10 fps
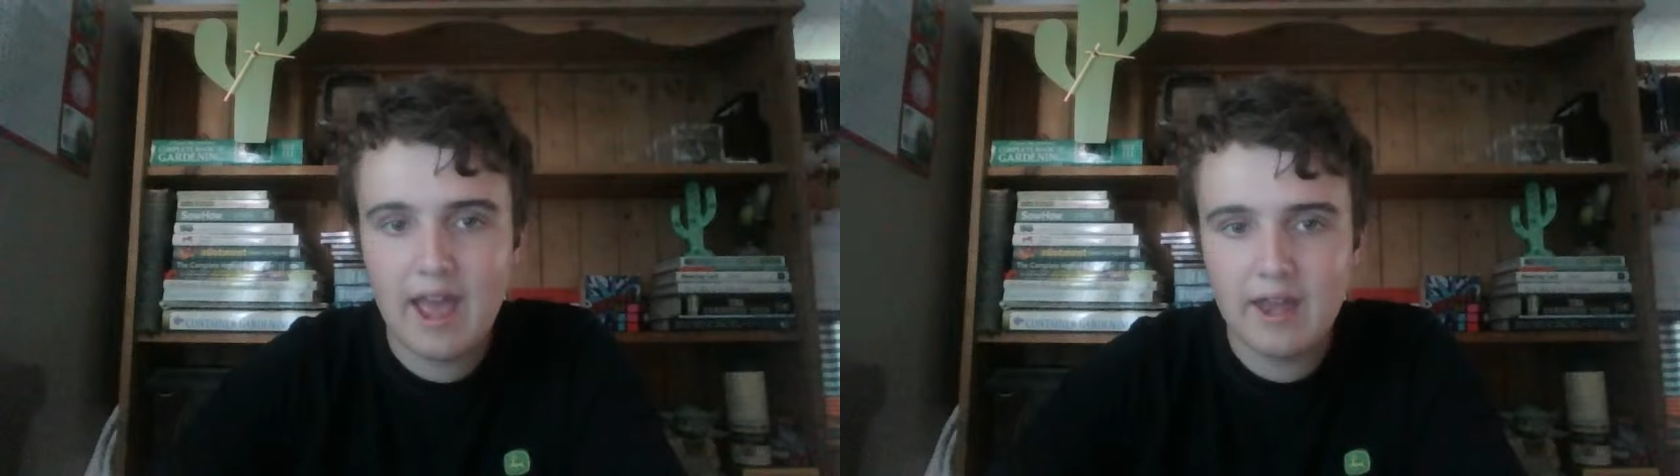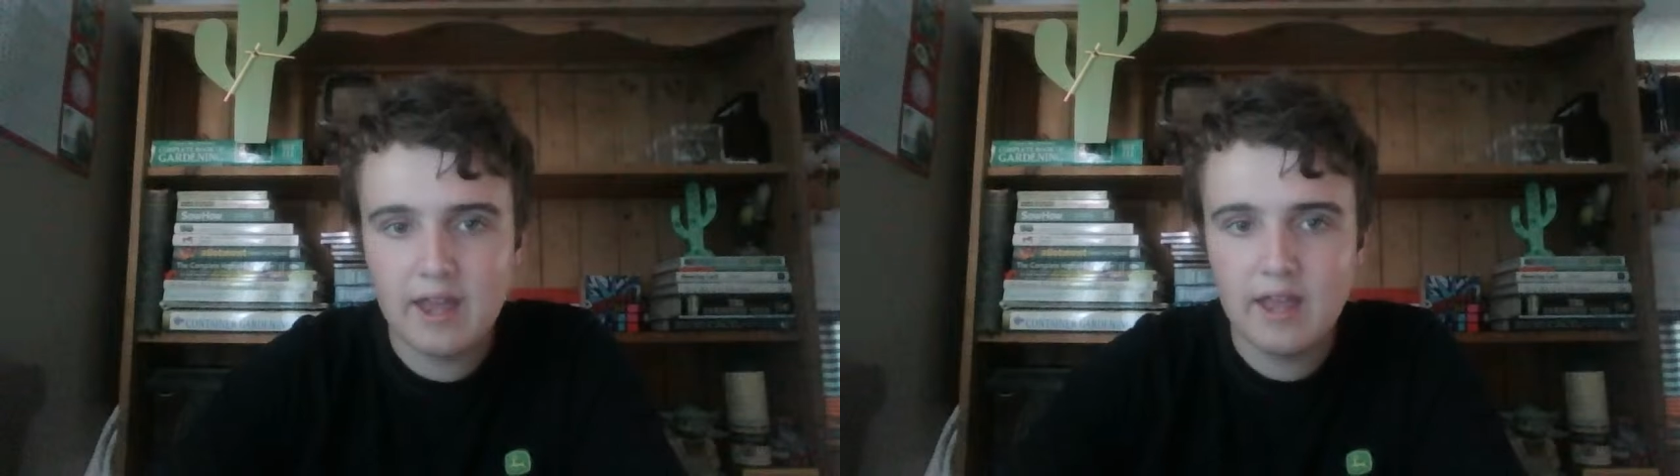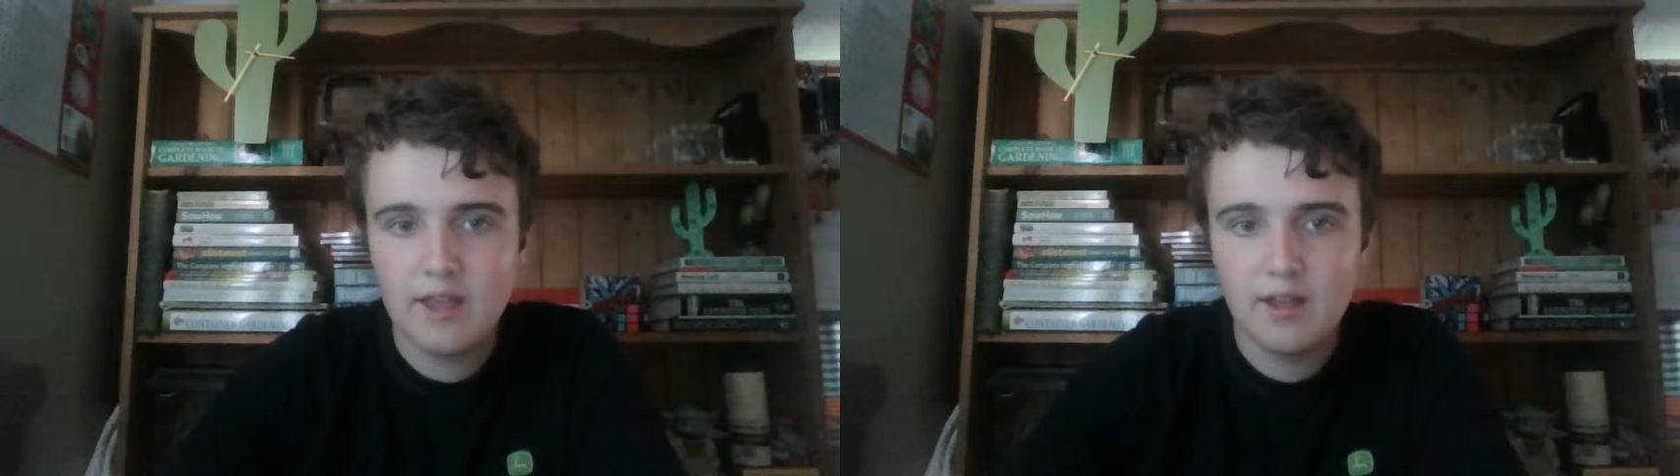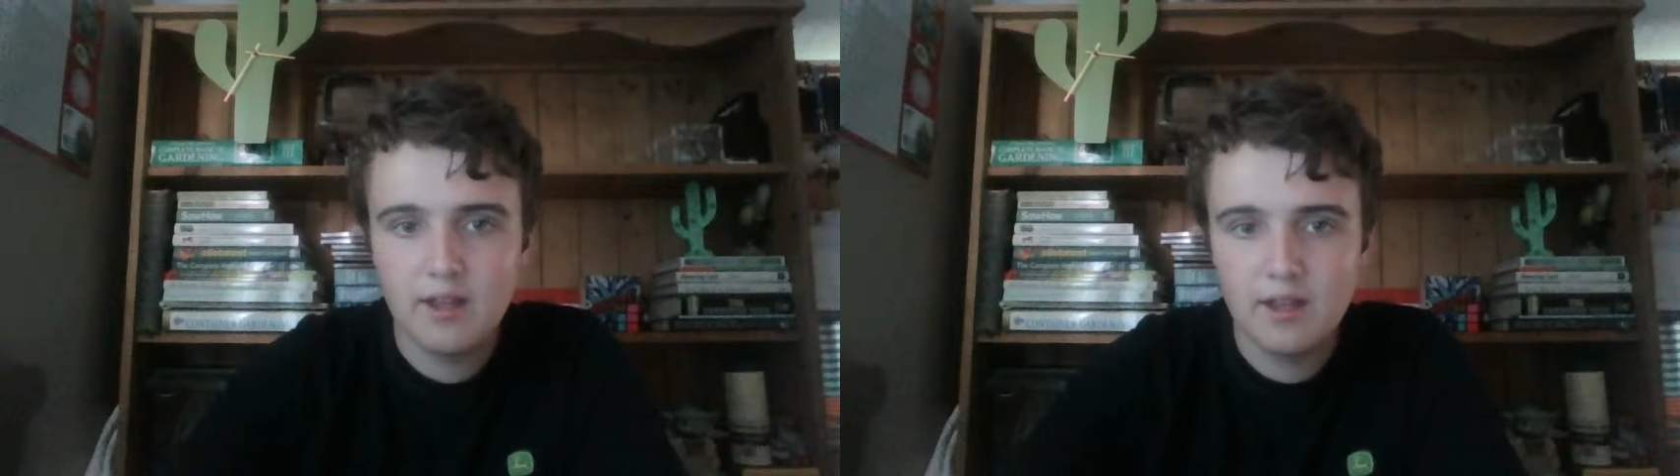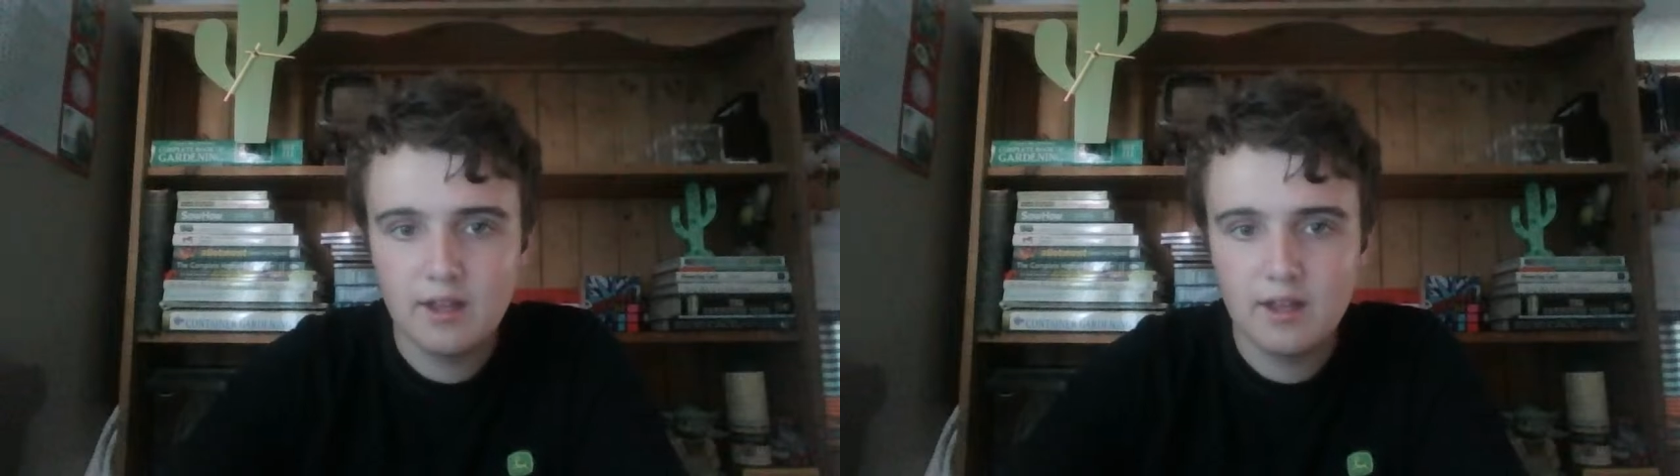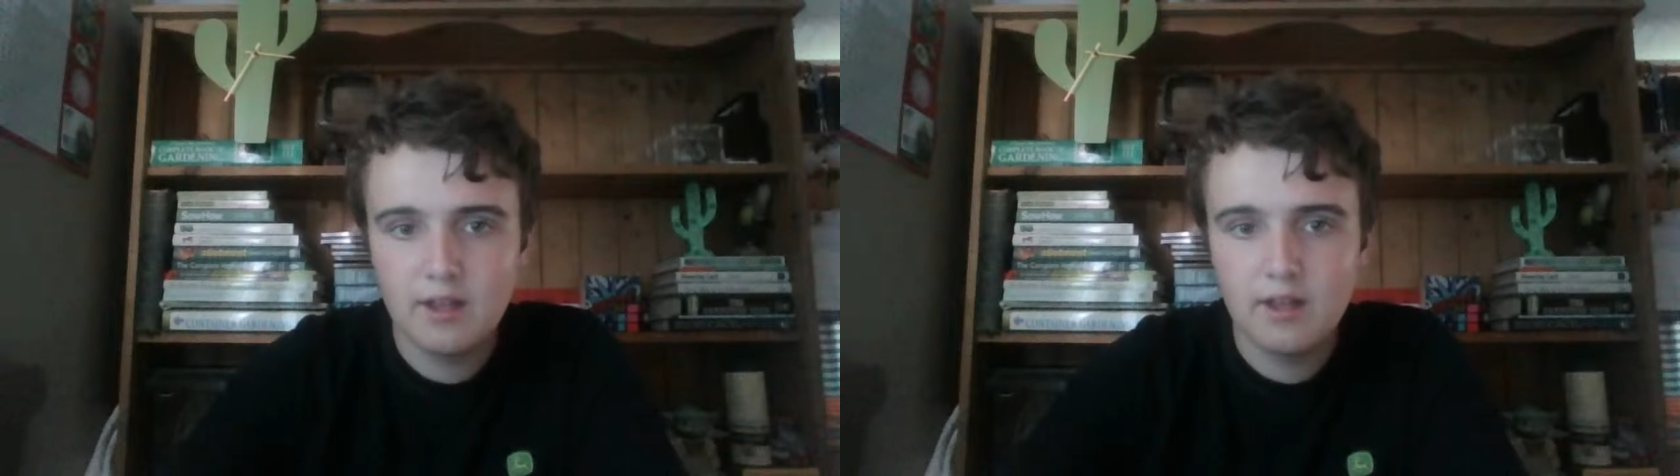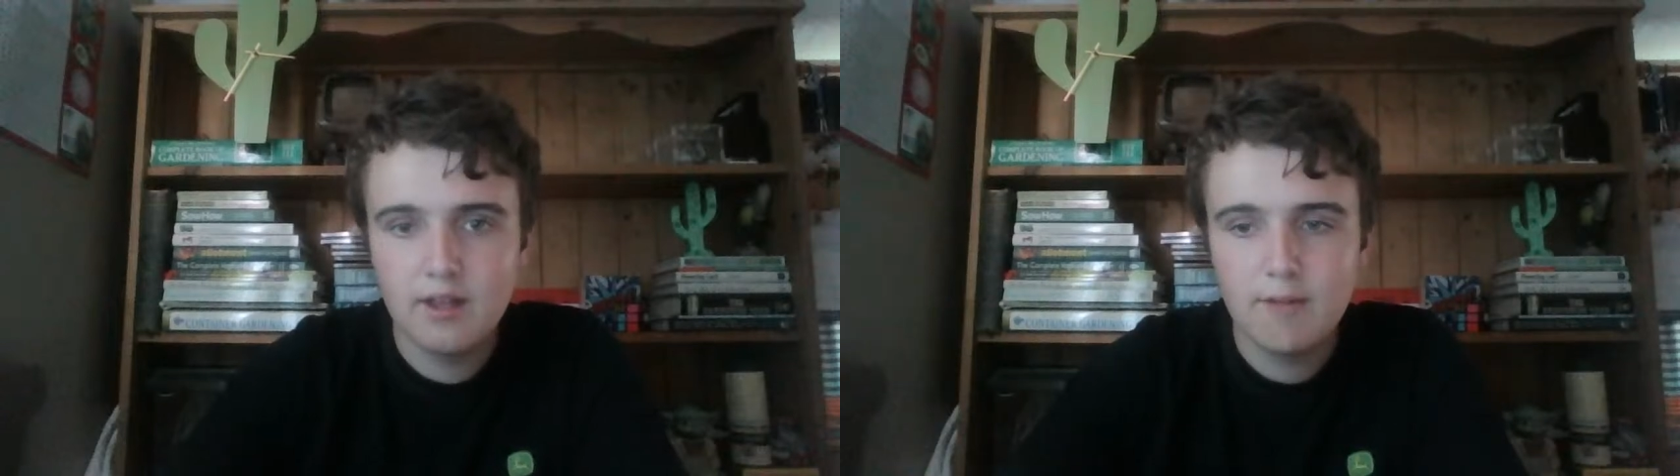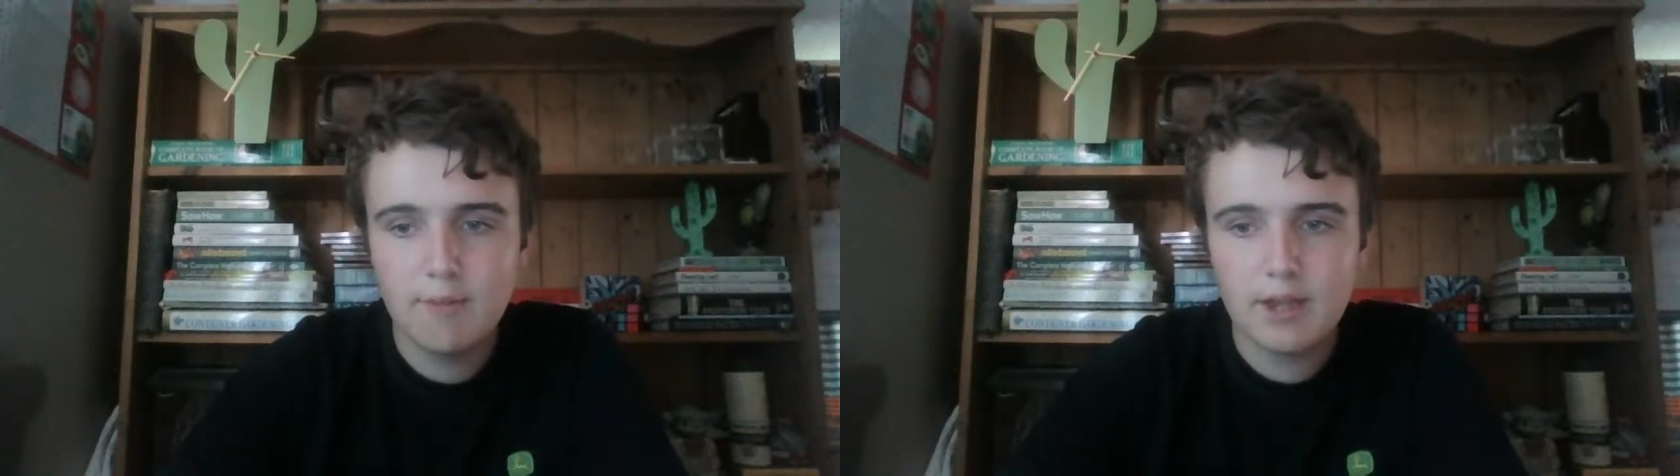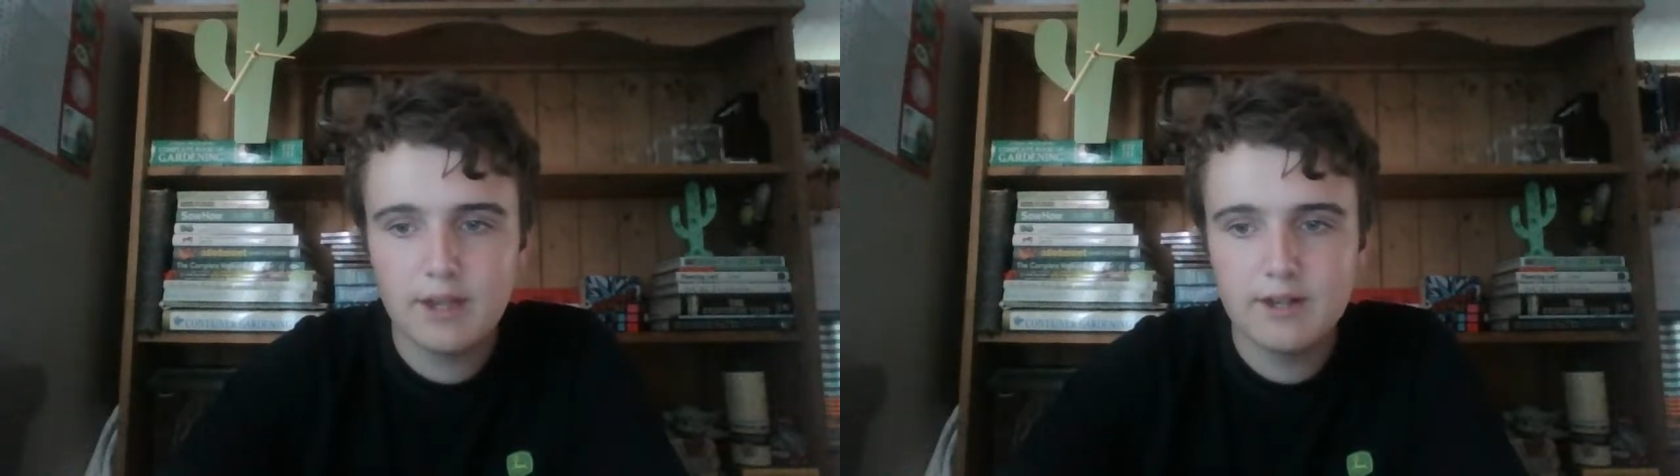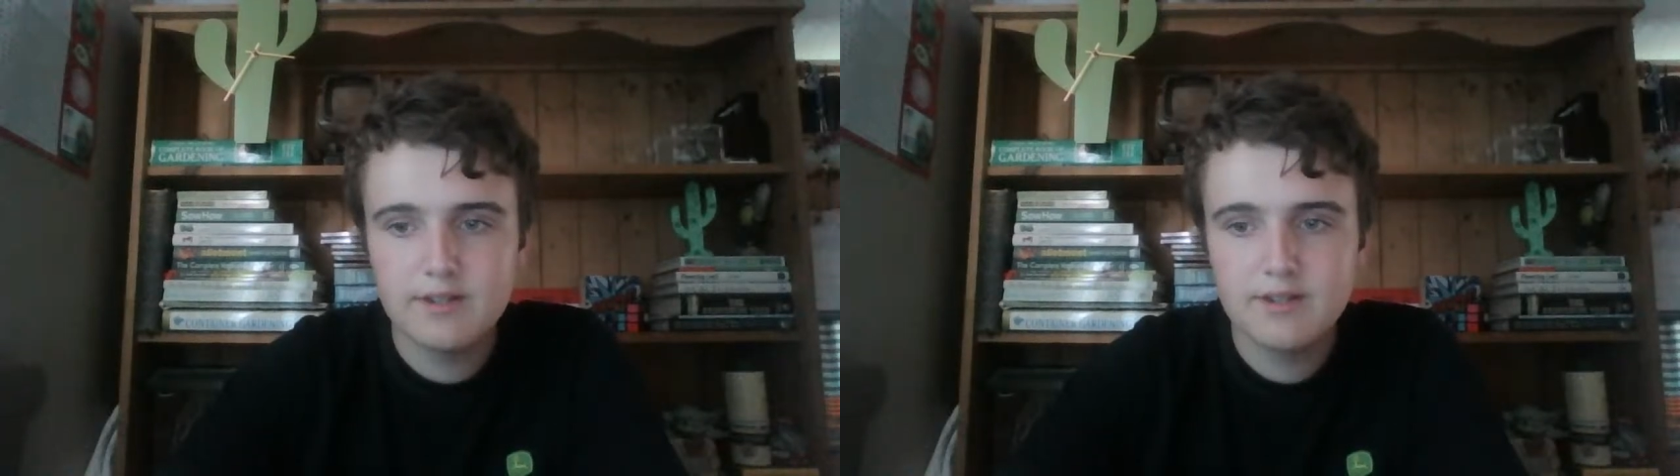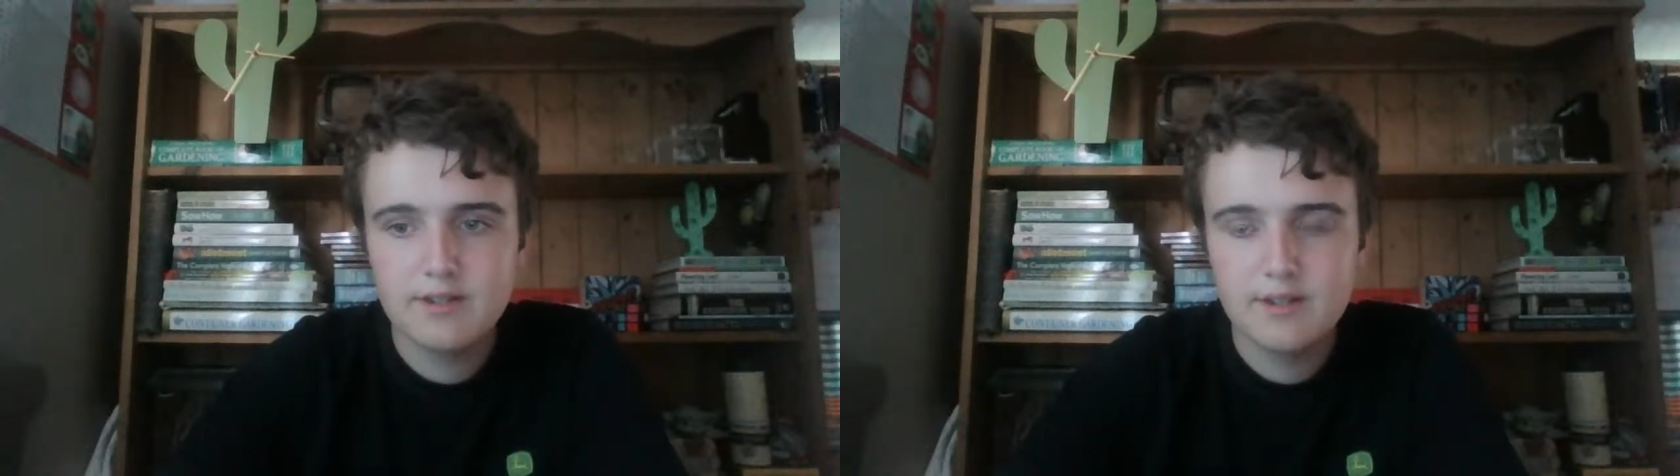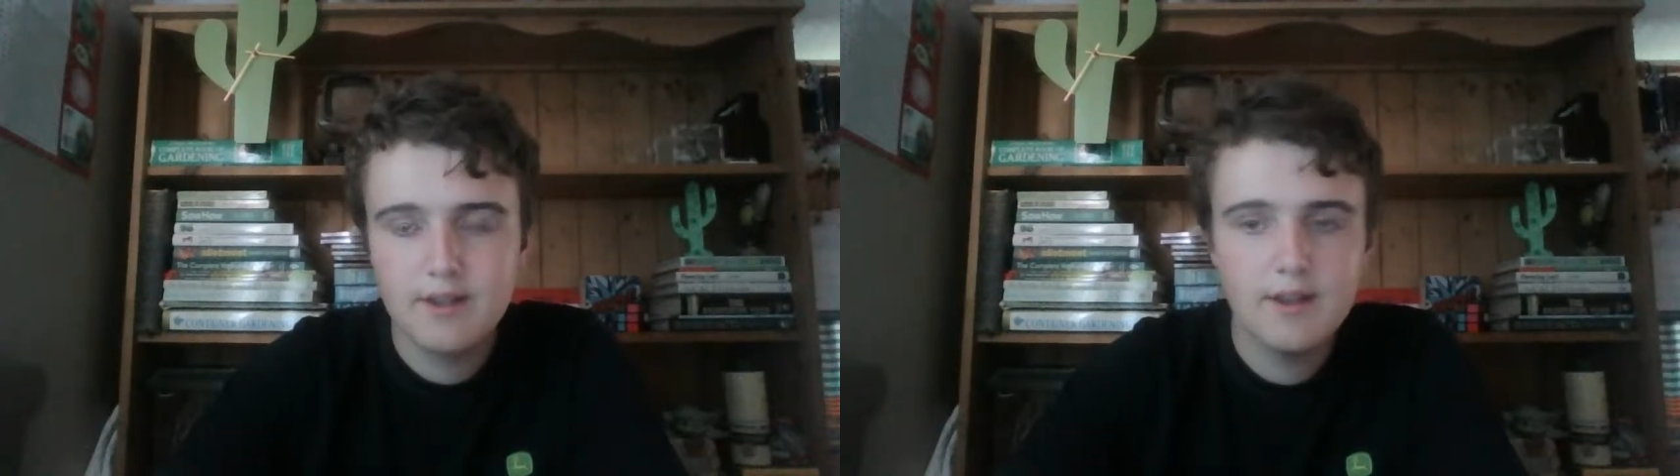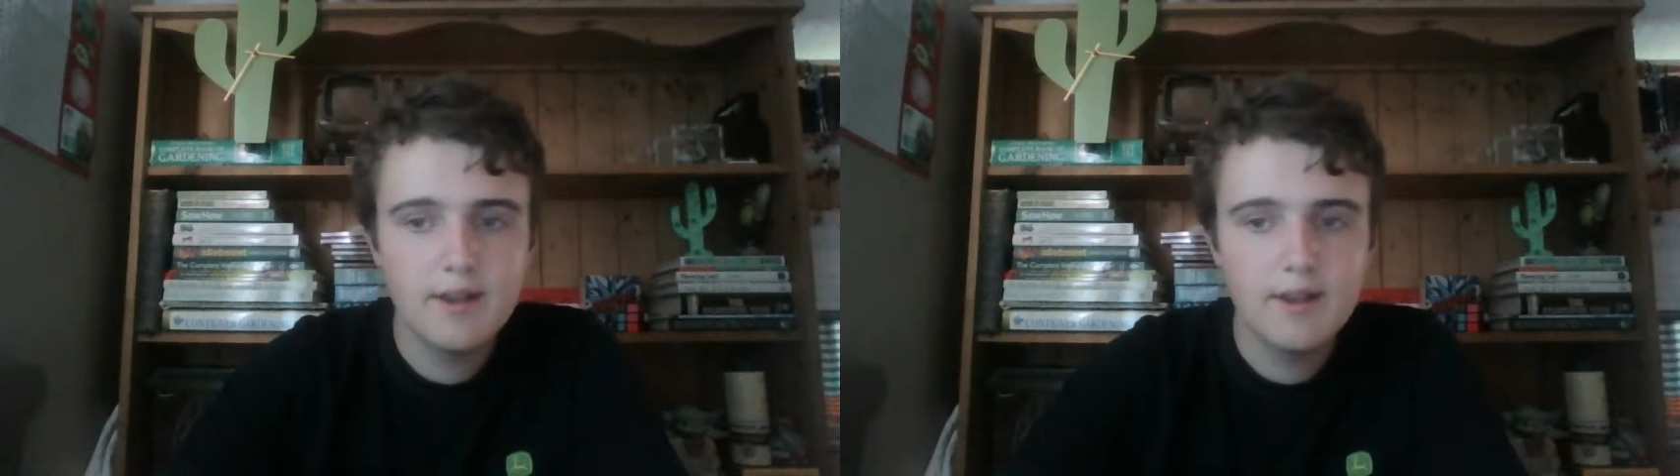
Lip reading: any because